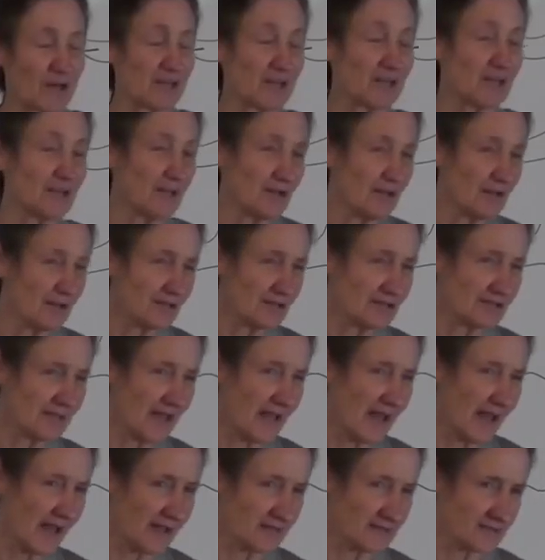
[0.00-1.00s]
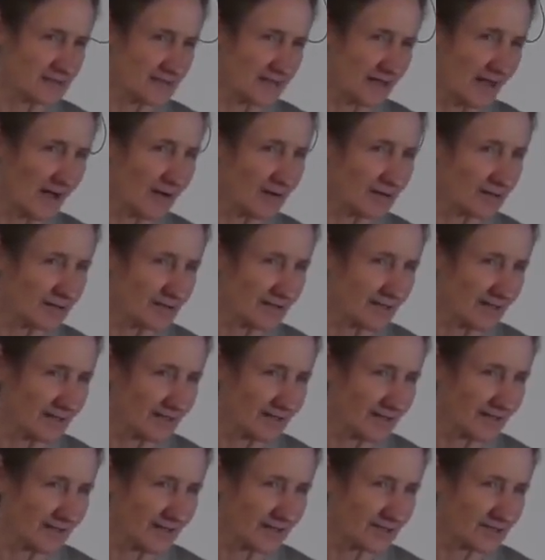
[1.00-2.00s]
when he heard the acid
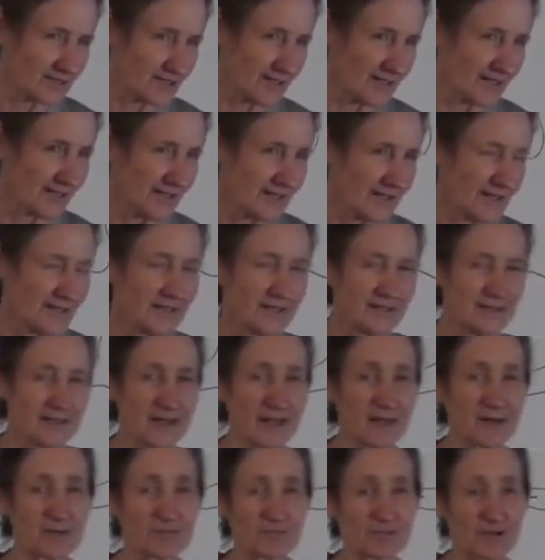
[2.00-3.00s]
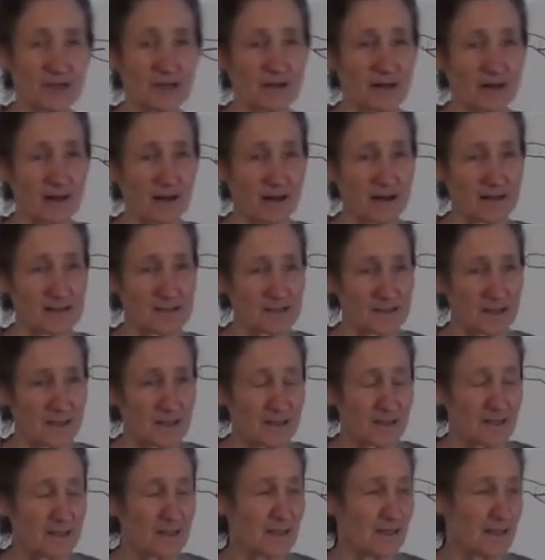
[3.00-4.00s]
alkaline lecture, he then realized
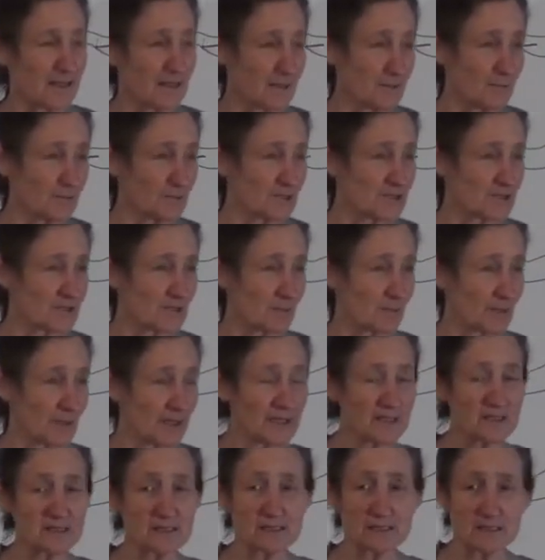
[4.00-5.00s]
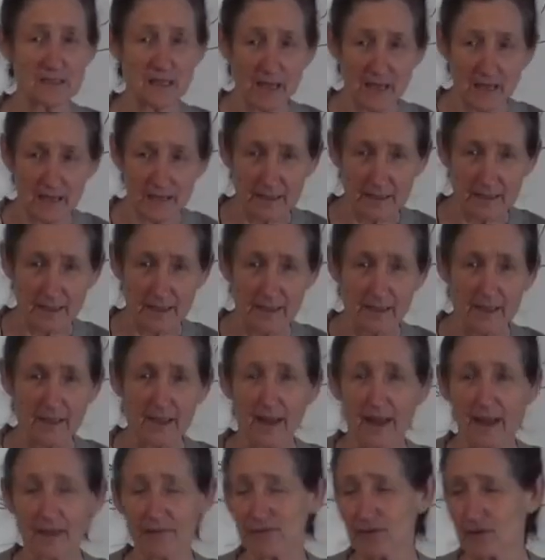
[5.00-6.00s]
it was the big steak
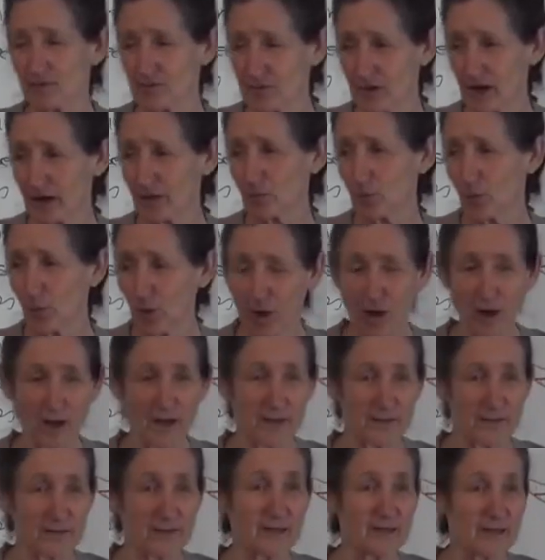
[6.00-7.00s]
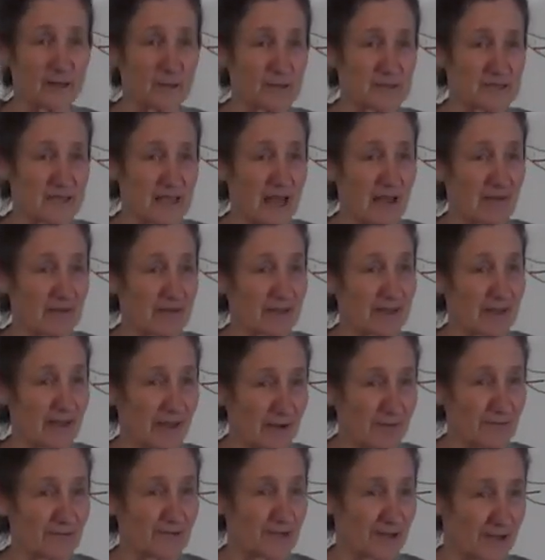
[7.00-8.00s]
and the red wine that he was having
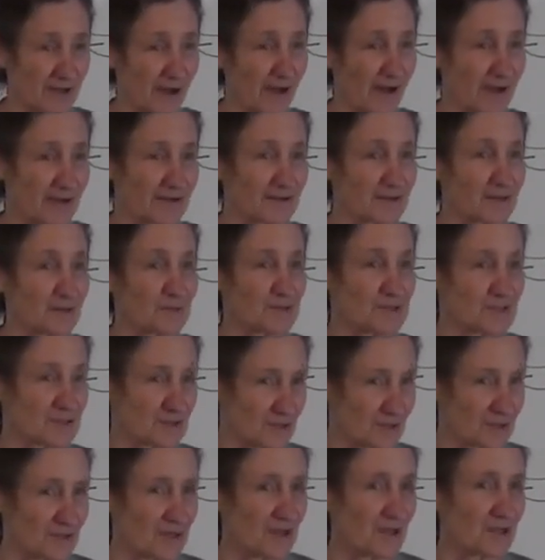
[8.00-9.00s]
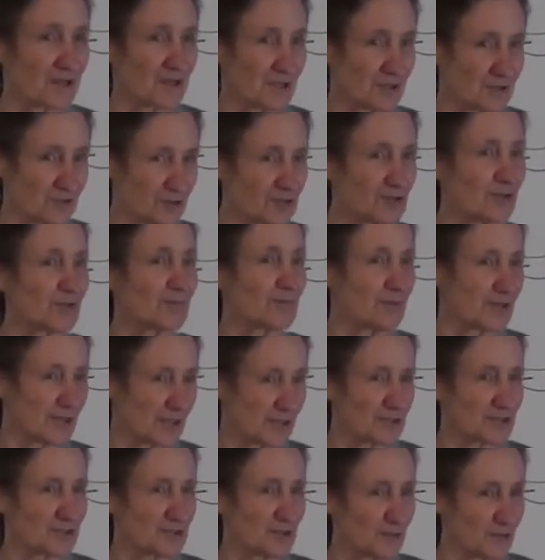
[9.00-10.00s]
every night that was
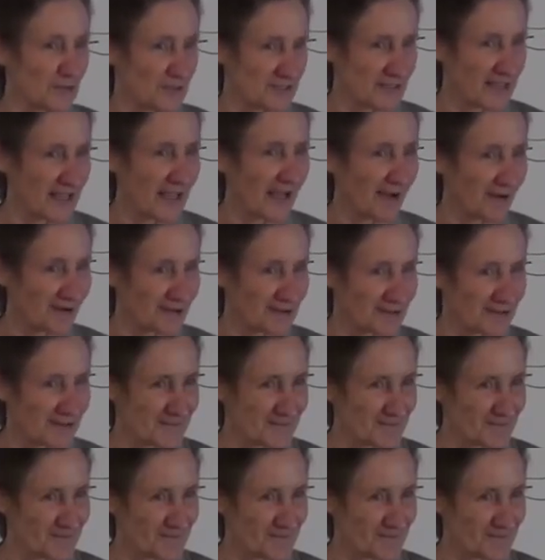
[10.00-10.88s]
contributing to his gout.